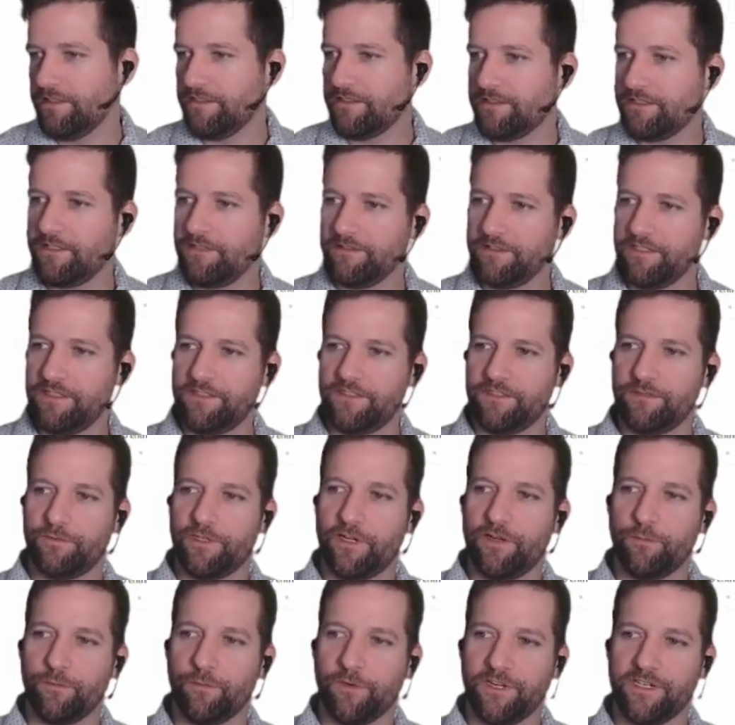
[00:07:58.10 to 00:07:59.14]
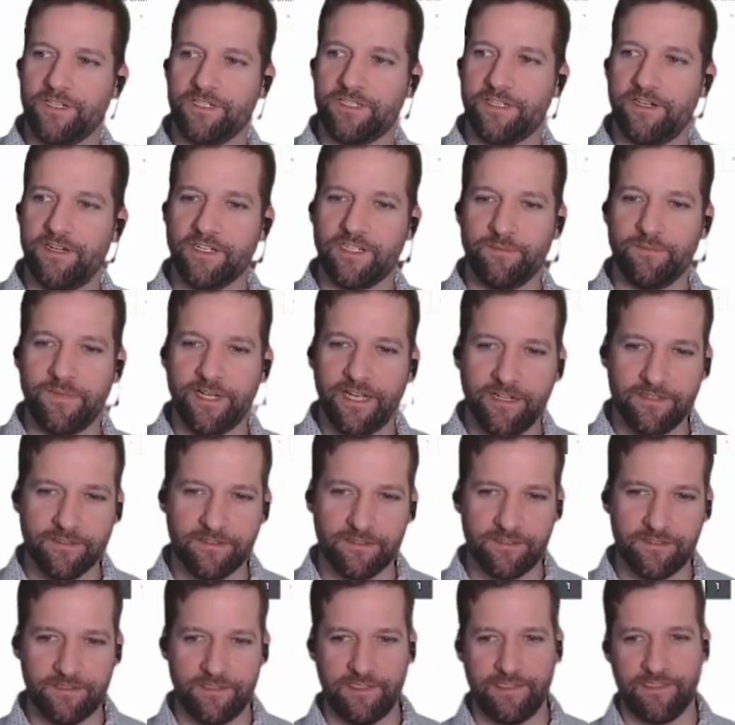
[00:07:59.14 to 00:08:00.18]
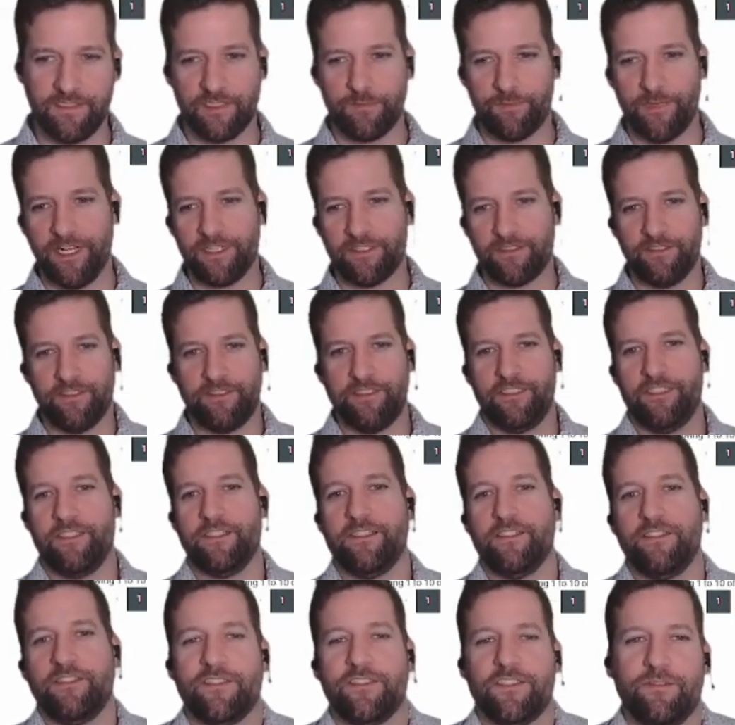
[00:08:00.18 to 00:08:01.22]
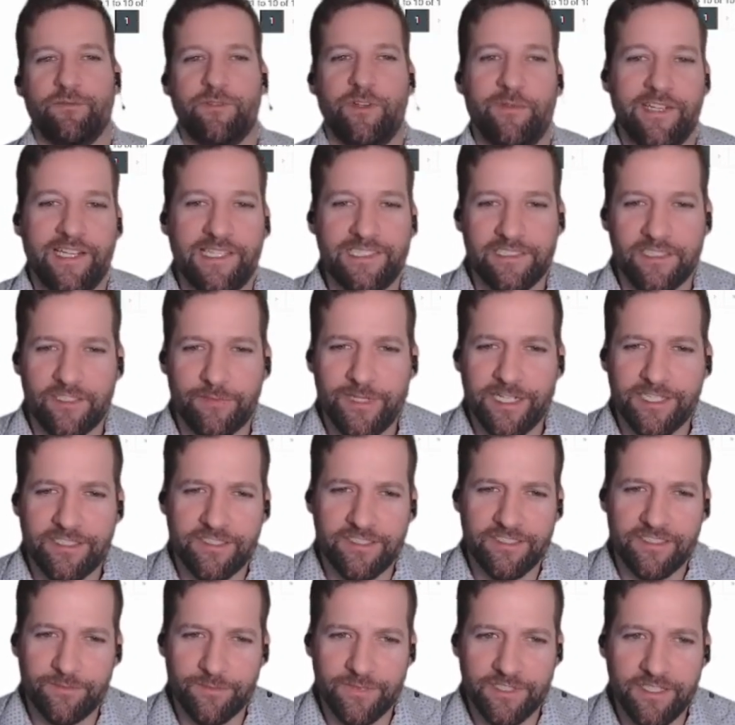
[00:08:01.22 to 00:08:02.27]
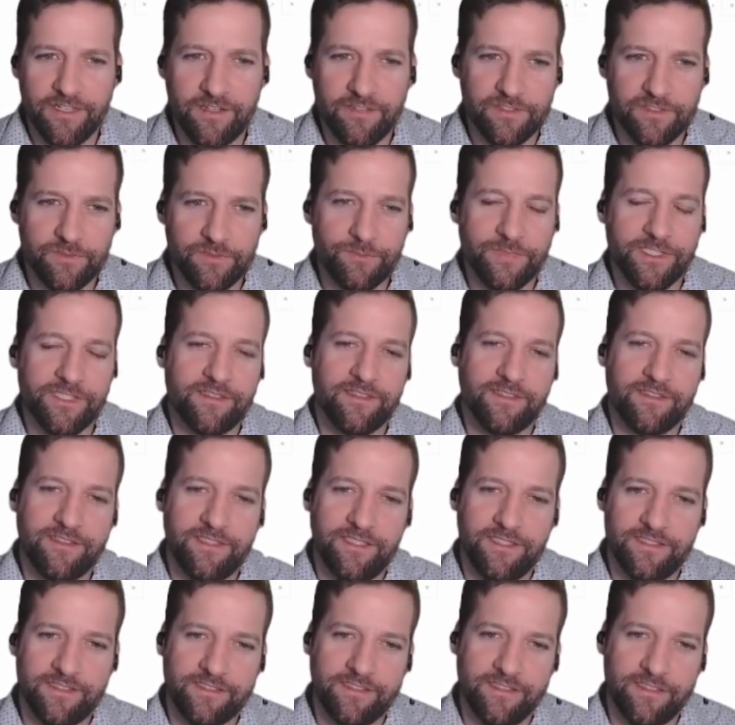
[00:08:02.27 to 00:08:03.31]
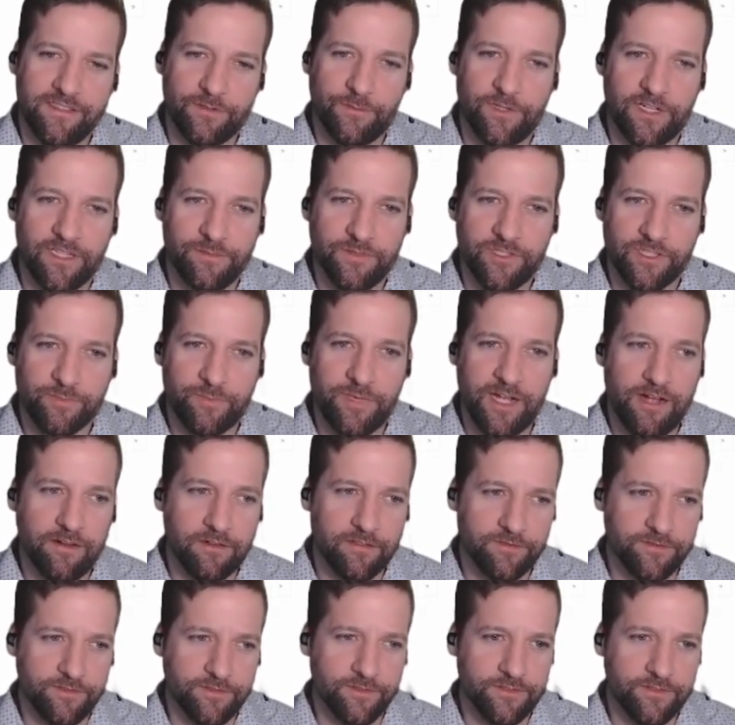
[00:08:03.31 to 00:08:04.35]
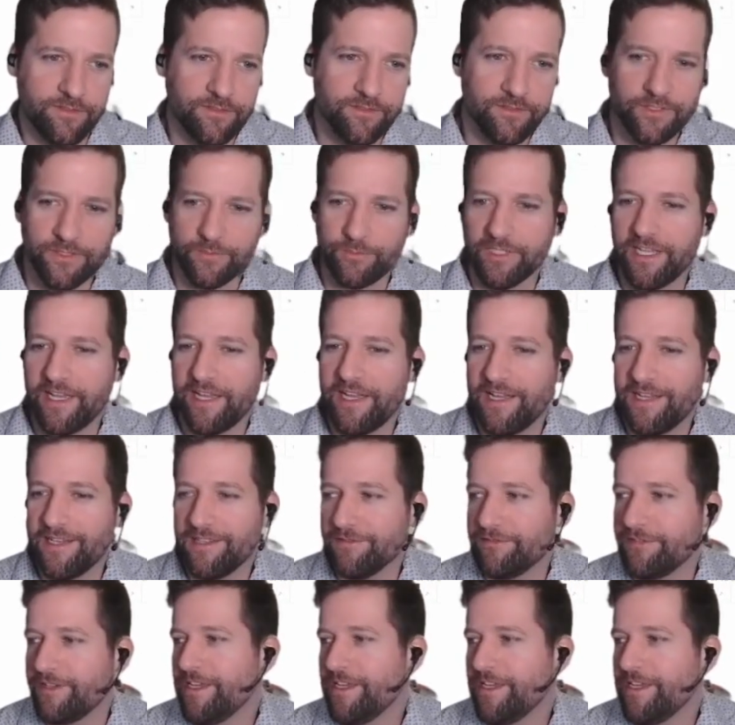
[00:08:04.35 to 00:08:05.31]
So this is where we're going to talk about inspectors here in just a moment and inspections themselves. But this is one of the most powerful tools we have,